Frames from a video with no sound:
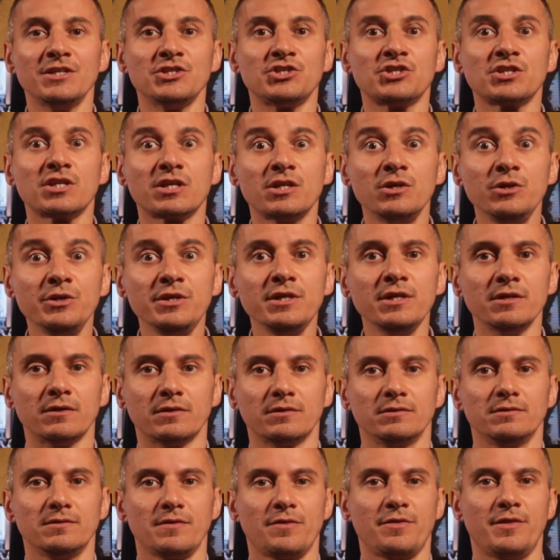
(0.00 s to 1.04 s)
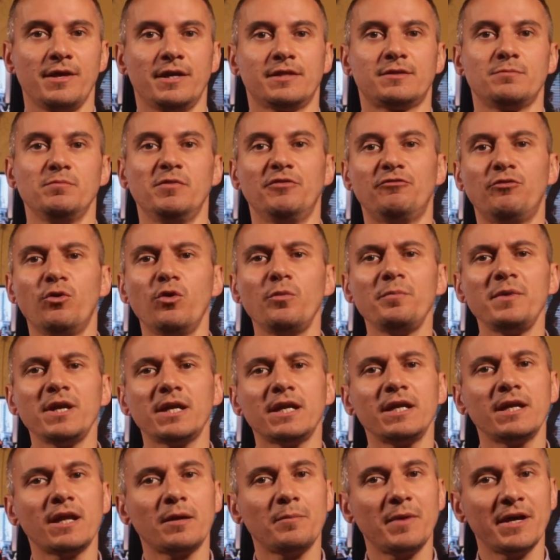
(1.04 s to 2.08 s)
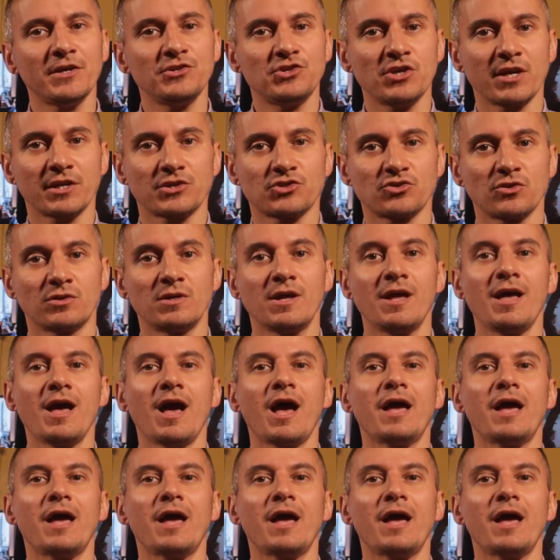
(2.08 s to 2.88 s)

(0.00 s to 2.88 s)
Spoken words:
it's clear that before making a bijection,